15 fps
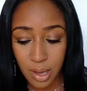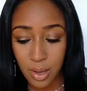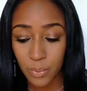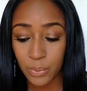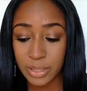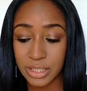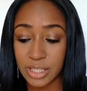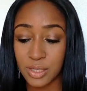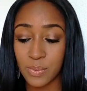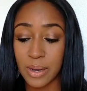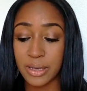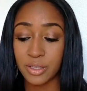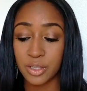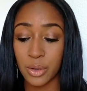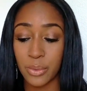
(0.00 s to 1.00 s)
which is why
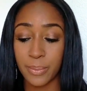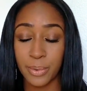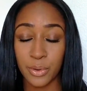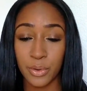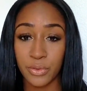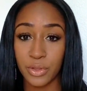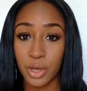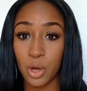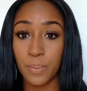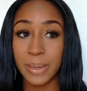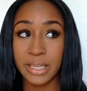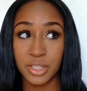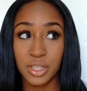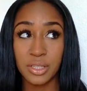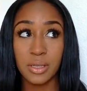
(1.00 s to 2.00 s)
it's so important that your
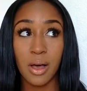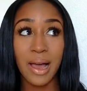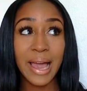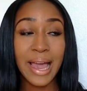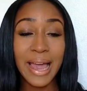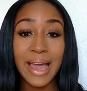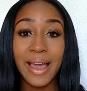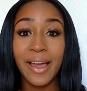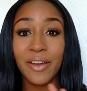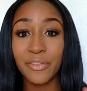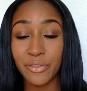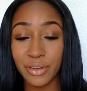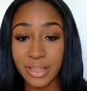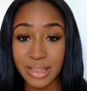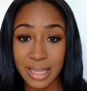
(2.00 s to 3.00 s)
pictures are
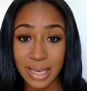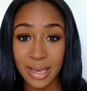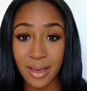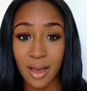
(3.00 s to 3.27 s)
everything,